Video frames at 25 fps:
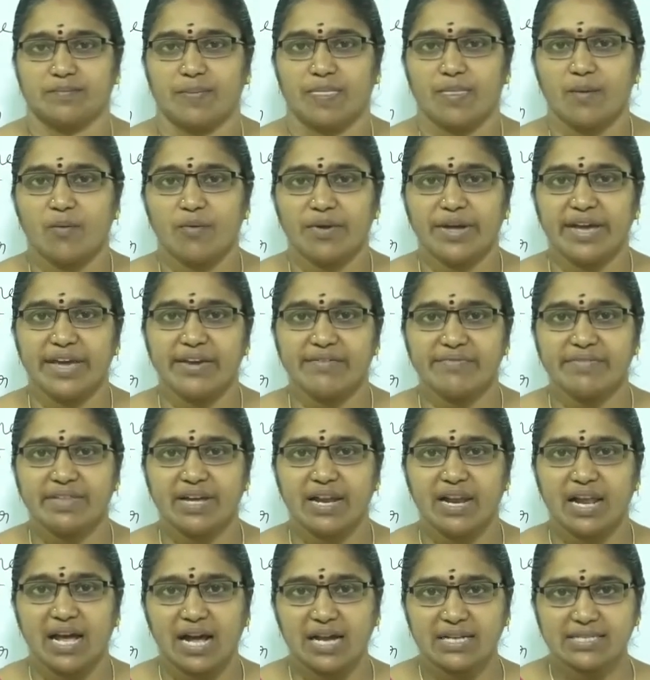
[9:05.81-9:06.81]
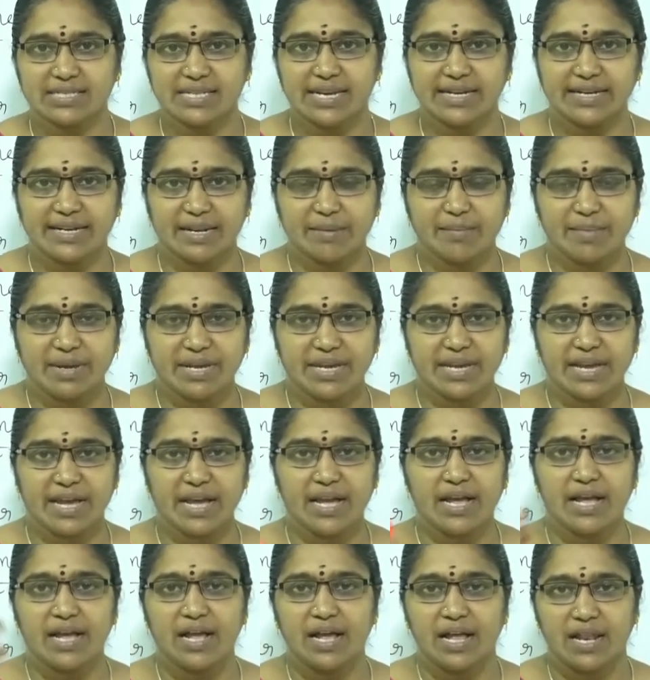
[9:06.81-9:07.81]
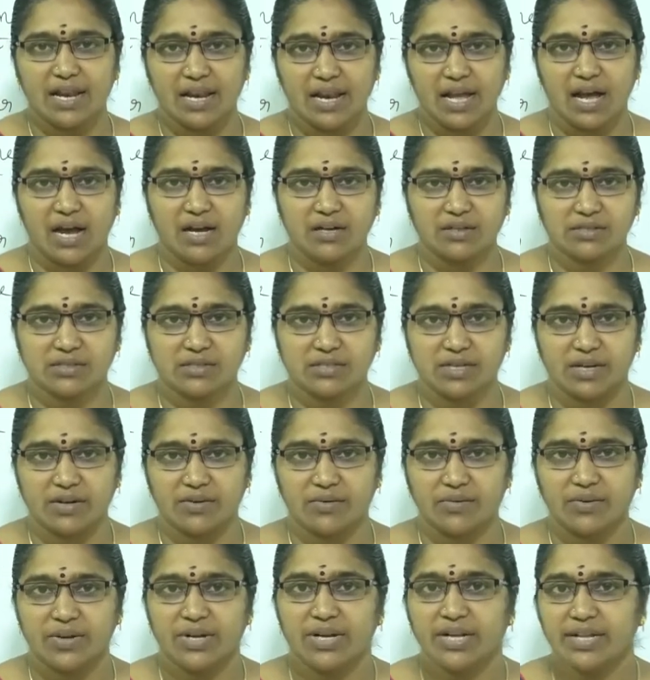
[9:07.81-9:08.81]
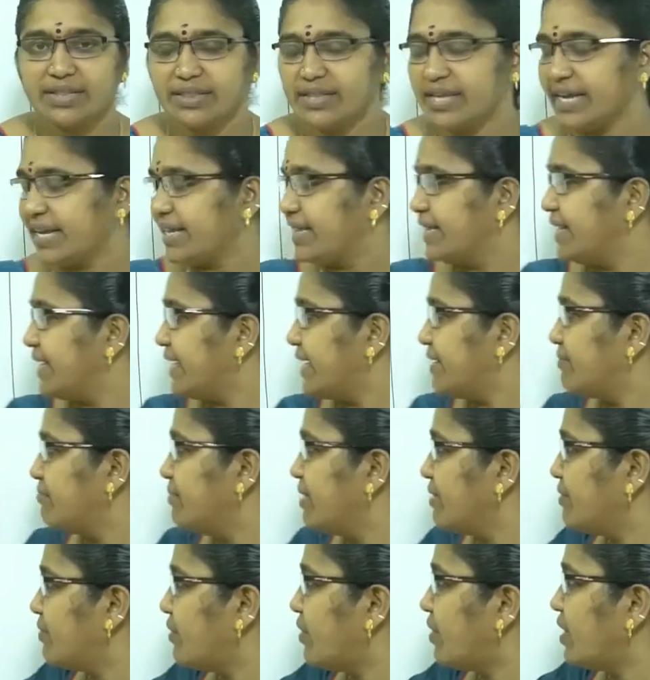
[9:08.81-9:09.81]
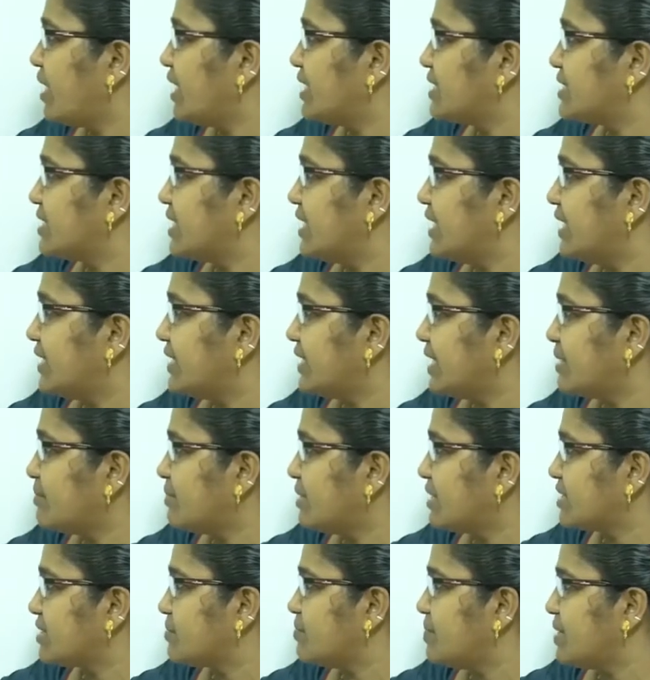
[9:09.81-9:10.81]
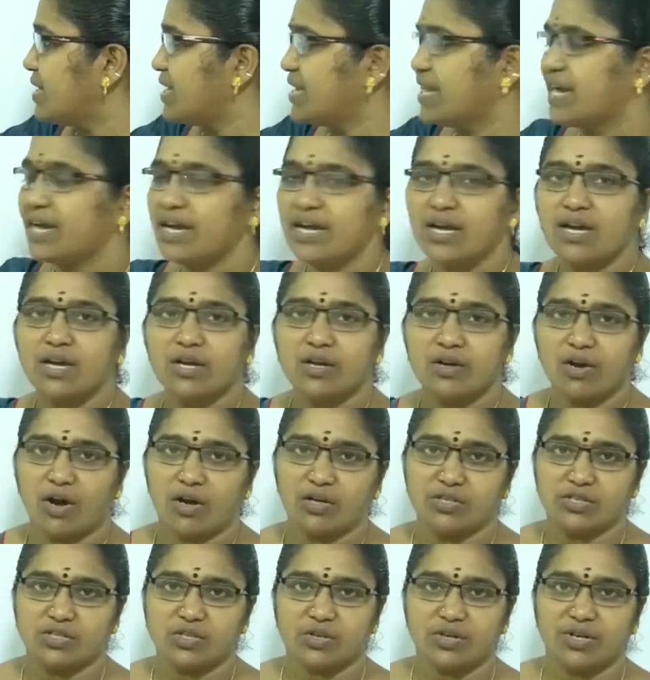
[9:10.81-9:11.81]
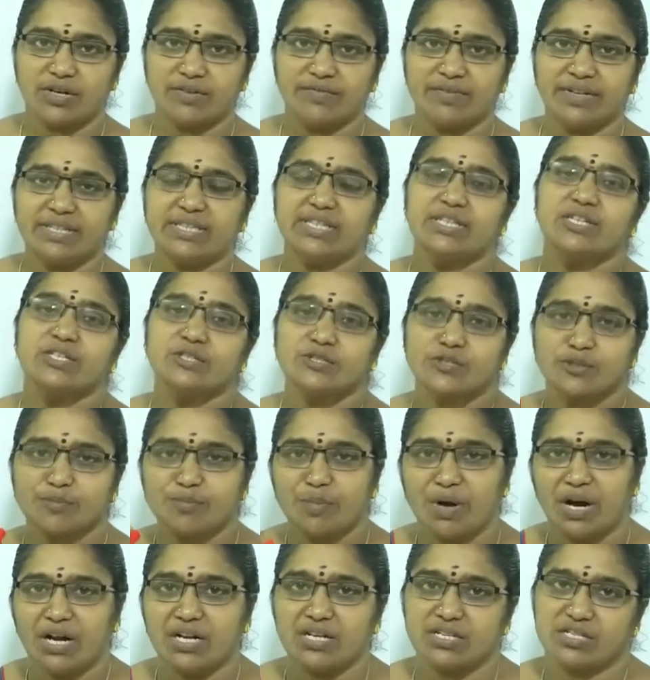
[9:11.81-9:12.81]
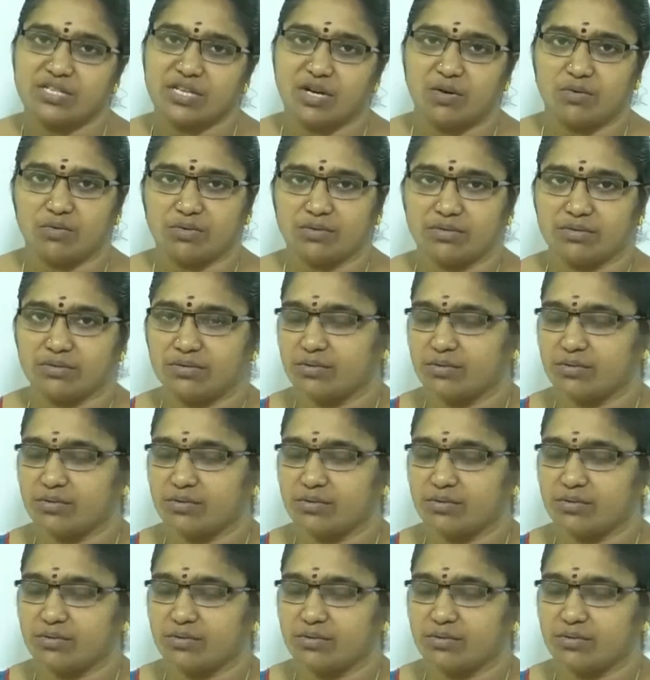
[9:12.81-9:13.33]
Okay, if the last letter be a long sound, then the before letter must be a consonant with small sound.